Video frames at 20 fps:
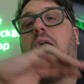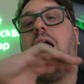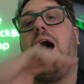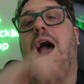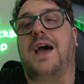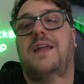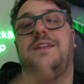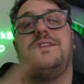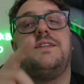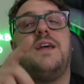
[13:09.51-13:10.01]

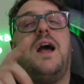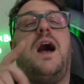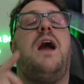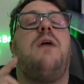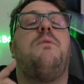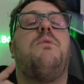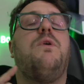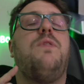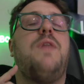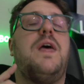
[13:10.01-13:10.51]
and I
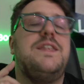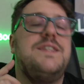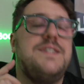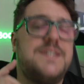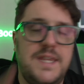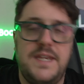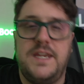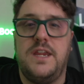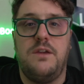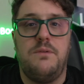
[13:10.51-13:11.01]
will then
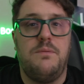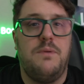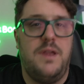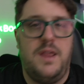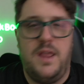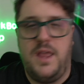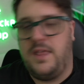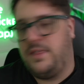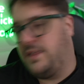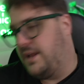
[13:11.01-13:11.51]
see you
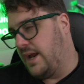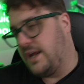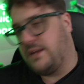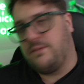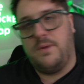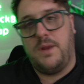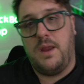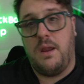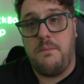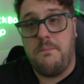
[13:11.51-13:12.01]
in the next
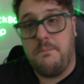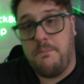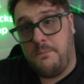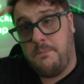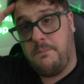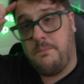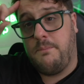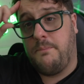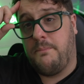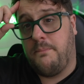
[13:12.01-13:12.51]
video.
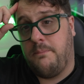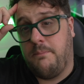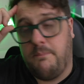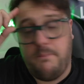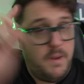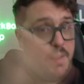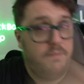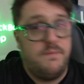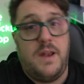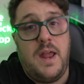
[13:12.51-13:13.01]

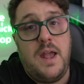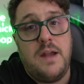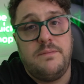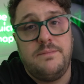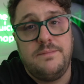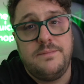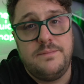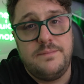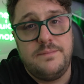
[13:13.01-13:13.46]
Bye for now.